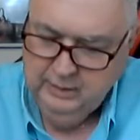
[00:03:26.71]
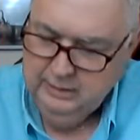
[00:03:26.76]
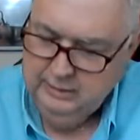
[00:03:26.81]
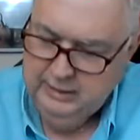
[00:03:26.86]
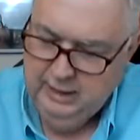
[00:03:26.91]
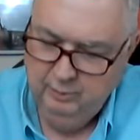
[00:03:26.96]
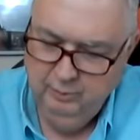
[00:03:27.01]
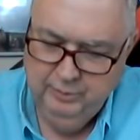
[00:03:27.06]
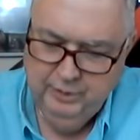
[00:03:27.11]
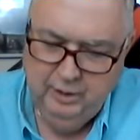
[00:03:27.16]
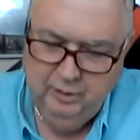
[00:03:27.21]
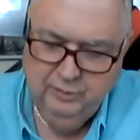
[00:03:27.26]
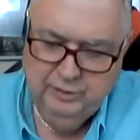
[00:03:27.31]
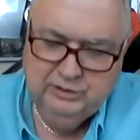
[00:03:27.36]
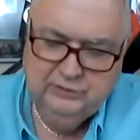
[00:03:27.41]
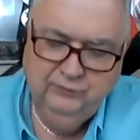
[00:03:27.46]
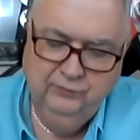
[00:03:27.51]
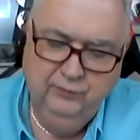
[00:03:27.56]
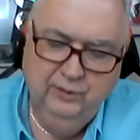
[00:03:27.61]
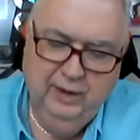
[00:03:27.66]
Now, with all
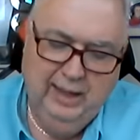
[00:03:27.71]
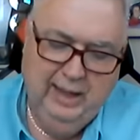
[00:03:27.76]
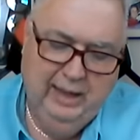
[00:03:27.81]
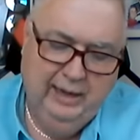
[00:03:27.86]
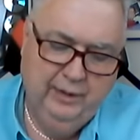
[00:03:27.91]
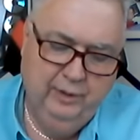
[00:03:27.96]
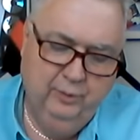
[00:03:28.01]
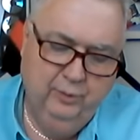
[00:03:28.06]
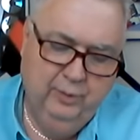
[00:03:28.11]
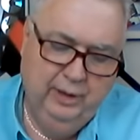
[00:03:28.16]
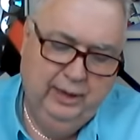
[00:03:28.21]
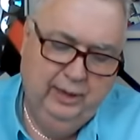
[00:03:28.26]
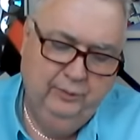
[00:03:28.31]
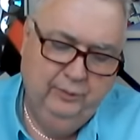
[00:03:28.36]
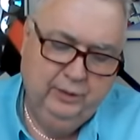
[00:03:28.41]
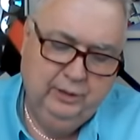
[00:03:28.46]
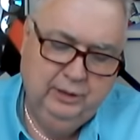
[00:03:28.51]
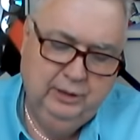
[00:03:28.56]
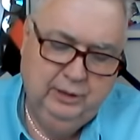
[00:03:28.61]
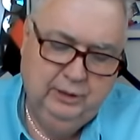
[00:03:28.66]
this flying around
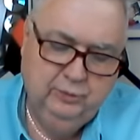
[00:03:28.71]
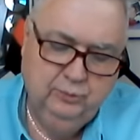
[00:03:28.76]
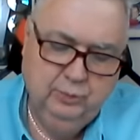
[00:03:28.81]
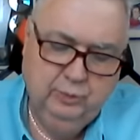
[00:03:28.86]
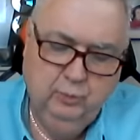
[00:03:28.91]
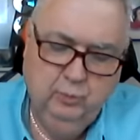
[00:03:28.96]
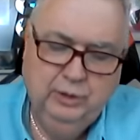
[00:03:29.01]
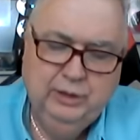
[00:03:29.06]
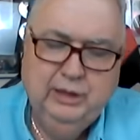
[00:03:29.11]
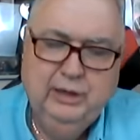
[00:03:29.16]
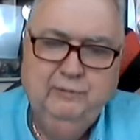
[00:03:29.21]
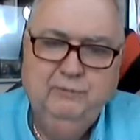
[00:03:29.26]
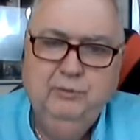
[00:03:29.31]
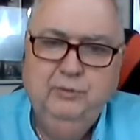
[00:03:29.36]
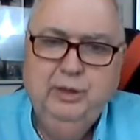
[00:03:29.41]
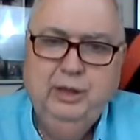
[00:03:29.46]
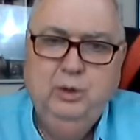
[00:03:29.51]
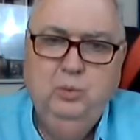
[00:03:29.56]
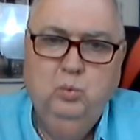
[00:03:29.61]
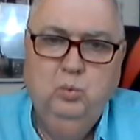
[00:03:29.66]
the country, whenever
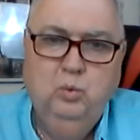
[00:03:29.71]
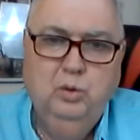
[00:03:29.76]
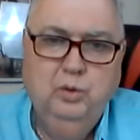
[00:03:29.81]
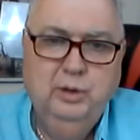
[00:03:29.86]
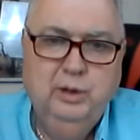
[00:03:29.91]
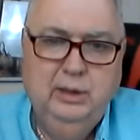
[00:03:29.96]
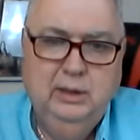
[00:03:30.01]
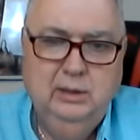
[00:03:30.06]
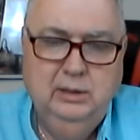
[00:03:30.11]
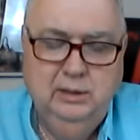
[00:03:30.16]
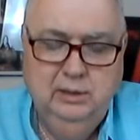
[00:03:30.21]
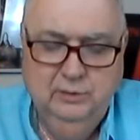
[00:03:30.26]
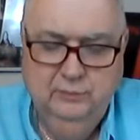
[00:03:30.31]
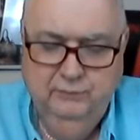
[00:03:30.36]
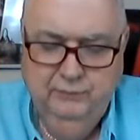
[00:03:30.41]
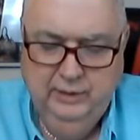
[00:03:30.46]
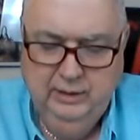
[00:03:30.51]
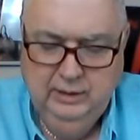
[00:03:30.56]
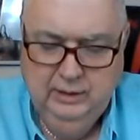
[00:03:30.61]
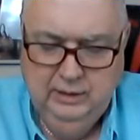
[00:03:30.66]
they want a little
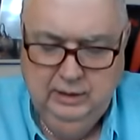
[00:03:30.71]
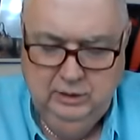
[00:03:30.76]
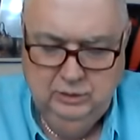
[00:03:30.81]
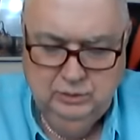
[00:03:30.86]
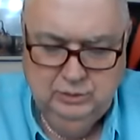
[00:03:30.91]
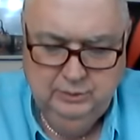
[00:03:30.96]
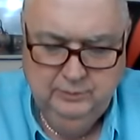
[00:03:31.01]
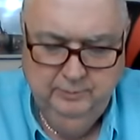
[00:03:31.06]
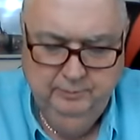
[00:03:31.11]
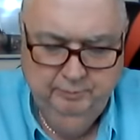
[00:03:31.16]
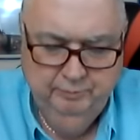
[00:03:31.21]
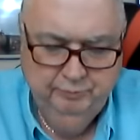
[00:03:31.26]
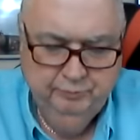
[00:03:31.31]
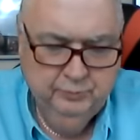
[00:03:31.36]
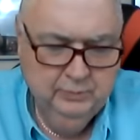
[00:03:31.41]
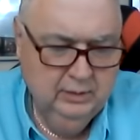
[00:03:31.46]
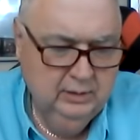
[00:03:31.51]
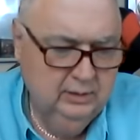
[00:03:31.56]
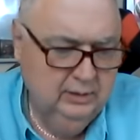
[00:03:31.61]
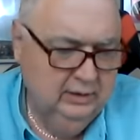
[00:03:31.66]
vacation,
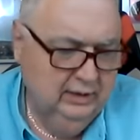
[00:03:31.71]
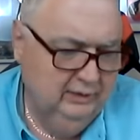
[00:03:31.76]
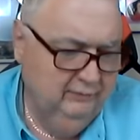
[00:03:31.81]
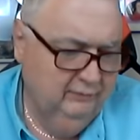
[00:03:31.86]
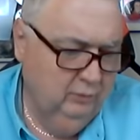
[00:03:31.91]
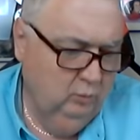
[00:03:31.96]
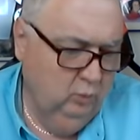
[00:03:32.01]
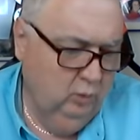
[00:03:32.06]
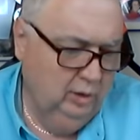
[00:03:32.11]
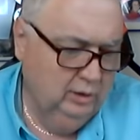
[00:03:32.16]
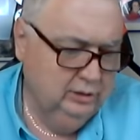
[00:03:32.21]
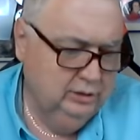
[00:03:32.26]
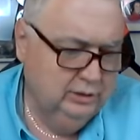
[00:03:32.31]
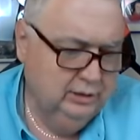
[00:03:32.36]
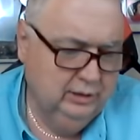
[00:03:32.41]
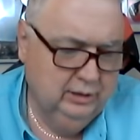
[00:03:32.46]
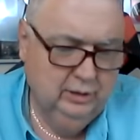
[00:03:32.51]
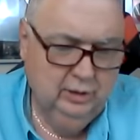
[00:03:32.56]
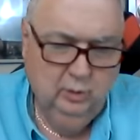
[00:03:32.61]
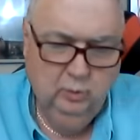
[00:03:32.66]
leaving
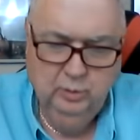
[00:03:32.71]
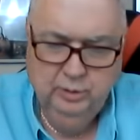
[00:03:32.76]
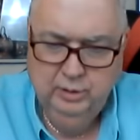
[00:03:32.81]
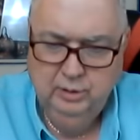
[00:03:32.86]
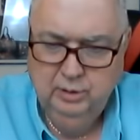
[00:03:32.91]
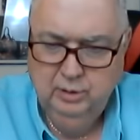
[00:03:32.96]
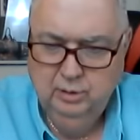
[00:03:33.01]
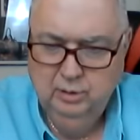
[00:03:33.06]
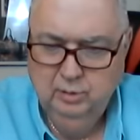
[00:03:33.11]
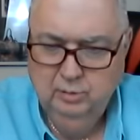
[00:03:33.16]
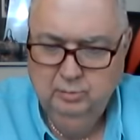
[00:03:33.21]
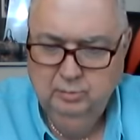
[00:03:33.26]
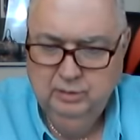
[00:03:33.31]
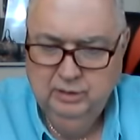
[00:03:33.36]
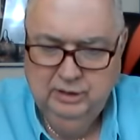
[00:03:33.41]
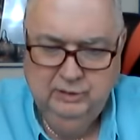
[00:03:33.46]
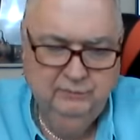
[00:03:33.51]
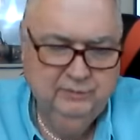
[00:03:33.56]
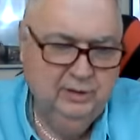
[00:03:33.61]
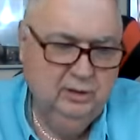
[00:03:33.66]
Washington, going home,
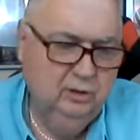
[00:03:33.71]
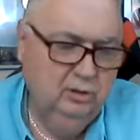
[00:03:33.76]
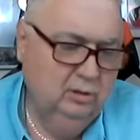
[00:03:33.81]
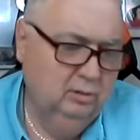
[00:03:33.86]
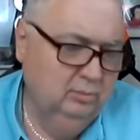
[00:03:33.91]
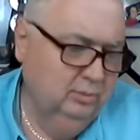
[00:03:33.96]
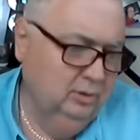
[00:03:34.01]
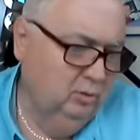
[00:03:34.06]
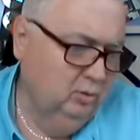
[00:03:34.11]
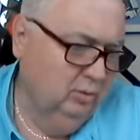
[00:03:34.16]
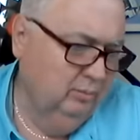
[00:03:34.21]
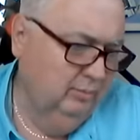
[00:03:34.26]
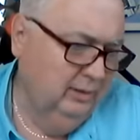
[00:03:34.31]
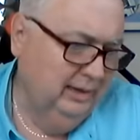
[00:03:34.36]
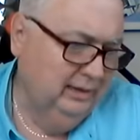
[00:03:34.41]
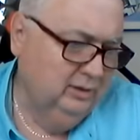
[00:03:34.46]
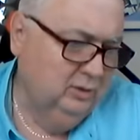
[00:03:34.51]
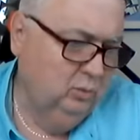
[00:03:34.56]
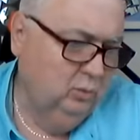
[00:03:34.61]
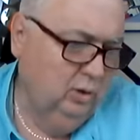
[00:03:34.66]
leaving home, going
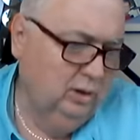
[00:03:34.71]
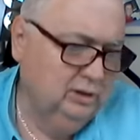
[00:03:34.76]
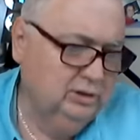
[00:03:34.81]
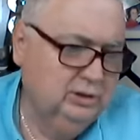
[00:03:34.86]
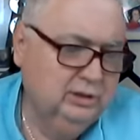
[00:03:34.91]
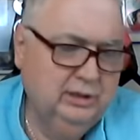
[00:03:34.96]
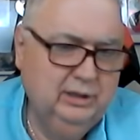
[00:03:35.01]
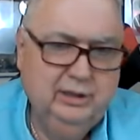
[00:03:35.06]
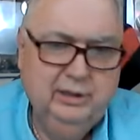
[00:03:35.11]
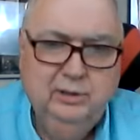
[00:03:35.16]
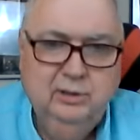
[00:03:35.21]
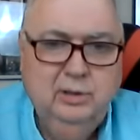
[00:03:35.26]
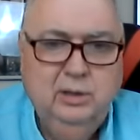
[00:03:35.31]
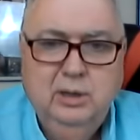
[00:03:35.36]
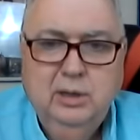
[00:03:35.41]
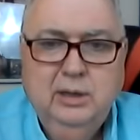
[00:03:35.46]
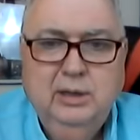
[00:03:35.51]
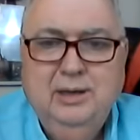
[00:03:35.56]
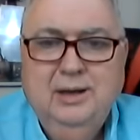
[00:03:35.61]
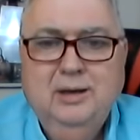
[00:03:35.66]
back to Washington,
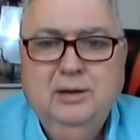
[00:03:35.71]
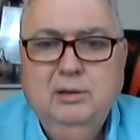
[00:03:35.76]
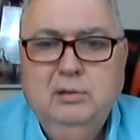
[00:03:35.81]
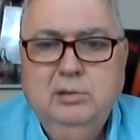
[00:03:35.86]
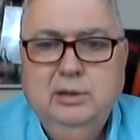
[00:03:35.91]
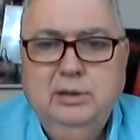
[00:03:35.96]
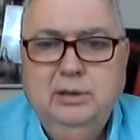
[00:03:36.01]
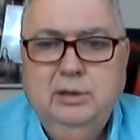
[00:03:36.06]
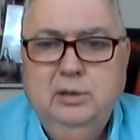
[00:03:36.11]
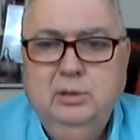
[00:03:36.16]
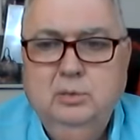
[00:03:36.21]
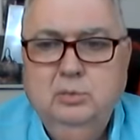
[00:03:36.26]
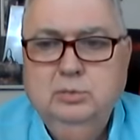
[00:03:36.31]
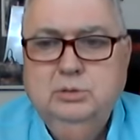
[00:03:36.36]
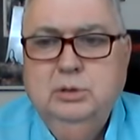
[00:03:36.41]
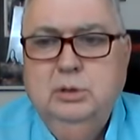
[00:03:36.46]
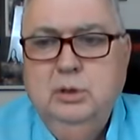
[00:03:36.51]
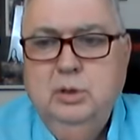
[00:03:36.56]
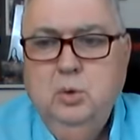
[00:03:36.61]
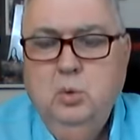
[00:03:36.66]
God only knows
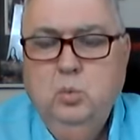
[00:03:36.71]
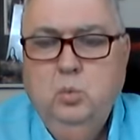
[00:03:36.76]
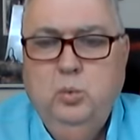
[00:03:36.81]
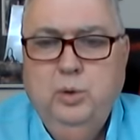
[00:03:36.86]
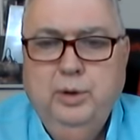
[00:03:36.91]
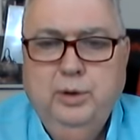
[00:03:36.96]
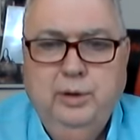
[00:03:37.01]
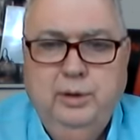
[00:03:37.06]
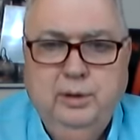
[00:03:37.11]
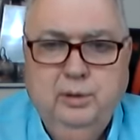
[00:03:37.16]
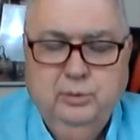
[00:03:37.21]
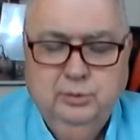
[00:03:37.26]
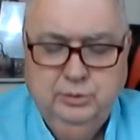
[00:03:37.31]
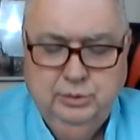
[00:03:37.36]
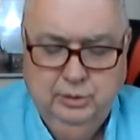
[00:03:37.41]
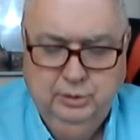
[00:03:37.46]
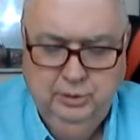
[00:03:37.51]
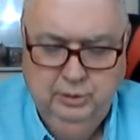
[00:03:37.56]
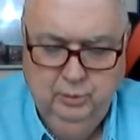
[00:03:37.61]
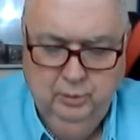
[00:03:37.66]
where else
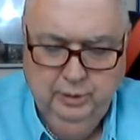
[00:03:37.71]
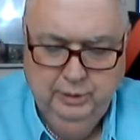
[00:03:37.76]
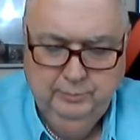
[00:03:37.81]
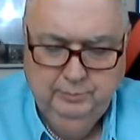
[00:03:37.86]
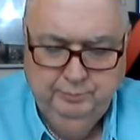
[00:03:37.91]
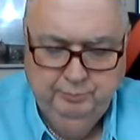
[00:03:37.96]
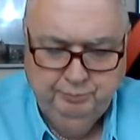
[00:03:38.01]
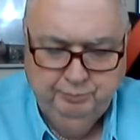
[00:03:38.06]
they're going.